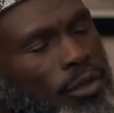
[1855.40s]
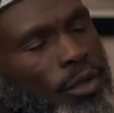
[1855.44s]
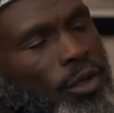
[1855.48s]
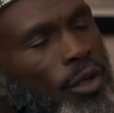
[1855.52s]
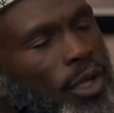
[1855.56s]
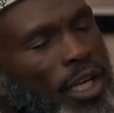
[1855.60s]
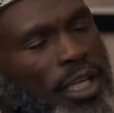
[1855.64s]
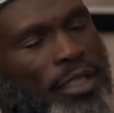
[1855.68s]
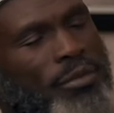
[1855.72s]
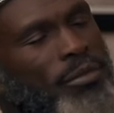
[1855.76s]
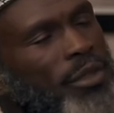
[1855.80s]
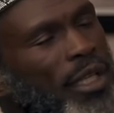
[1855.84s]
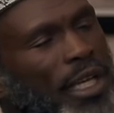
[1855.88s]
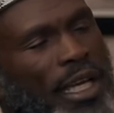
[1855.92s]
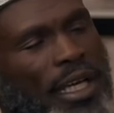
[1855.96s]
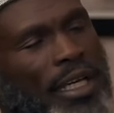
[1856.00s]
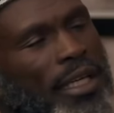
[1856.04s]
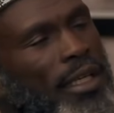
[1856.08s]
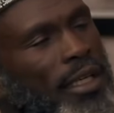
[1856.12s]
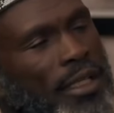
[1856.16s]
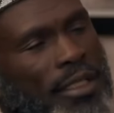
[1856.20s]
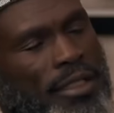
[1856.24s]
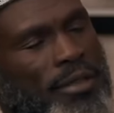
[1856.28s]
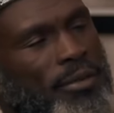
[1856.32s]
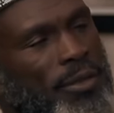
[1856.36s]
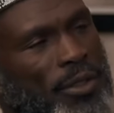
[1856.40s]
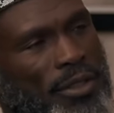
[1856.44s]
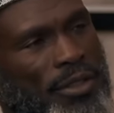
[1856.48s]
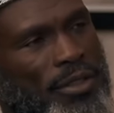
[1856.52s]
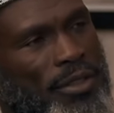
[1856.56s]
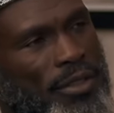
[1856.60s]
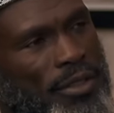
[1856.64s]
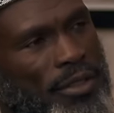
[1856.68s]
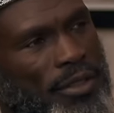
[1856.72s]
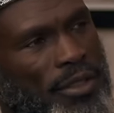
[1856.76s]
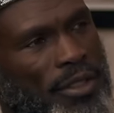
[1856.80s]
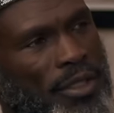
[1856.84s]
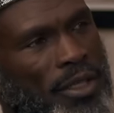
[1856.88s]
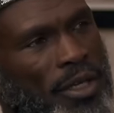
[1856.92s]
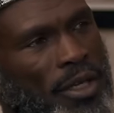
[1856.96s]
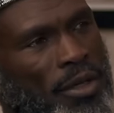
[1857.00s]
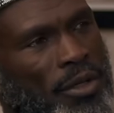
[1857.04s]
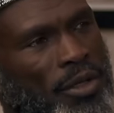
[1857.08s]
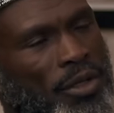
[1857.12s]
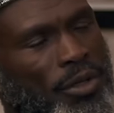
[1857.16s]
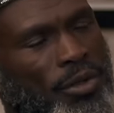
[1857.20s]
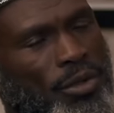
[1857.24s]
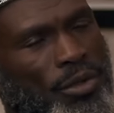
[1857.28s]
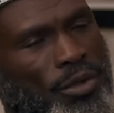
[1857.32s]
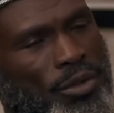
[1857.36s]
you get me angry, Tibos. Yeah.
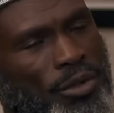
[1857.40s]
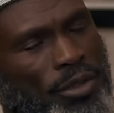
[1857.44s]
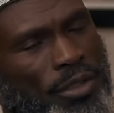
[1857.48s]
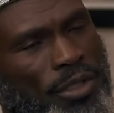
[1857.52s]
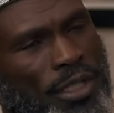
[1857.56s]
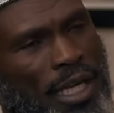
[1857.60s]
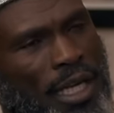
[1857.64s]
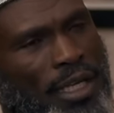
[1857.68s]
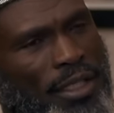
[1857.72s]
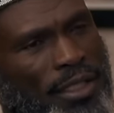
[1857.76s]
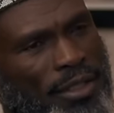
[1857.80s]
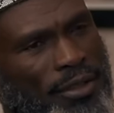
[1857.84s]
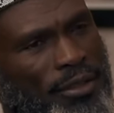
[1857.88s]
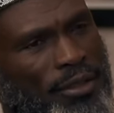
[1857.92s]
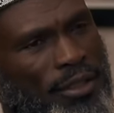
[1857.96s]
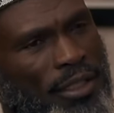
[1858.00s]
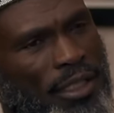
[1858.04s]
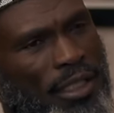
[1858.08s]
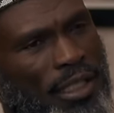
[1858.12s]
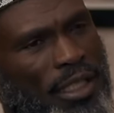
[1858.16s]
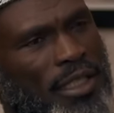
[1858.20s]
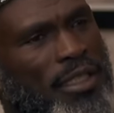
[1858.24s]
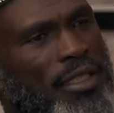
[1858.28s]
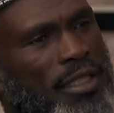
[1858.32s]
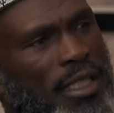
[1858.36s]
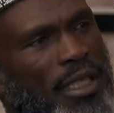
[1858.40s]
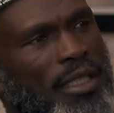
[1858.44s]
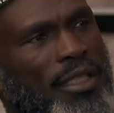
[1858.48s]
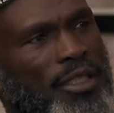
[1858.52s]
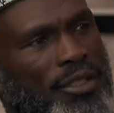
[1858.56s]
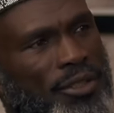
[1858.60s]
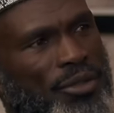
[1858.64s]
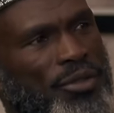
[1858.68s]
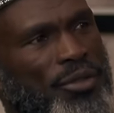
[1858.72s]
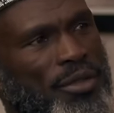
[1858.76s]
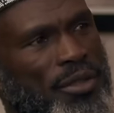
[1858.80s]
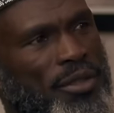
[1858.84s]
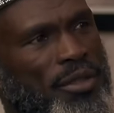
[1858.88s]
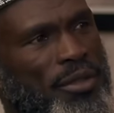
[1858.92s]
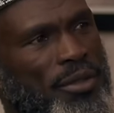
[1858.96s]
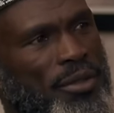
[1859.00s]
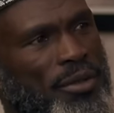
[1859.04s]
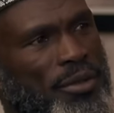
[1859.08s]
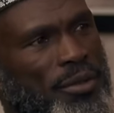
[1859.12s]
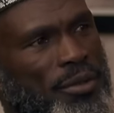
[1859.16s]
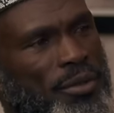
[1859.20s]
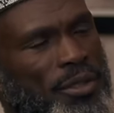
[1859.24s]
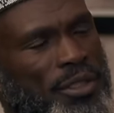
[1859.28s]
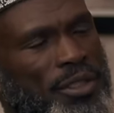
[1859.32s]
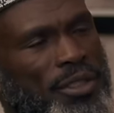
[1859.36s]
You, you touch on critical issues,
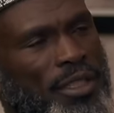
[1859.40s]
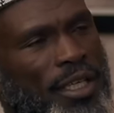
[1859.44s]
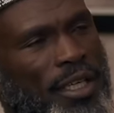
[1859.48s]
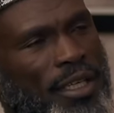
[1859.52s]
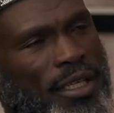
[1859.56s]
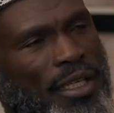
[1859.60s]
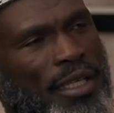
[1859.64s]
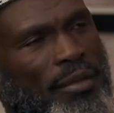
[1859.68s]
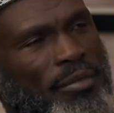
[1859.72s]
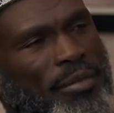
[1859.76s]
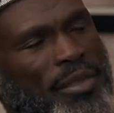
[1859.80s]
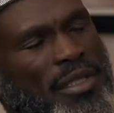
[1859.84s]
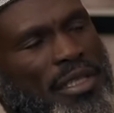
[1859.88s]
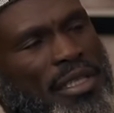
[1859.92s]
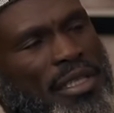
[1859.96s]
yes. which end up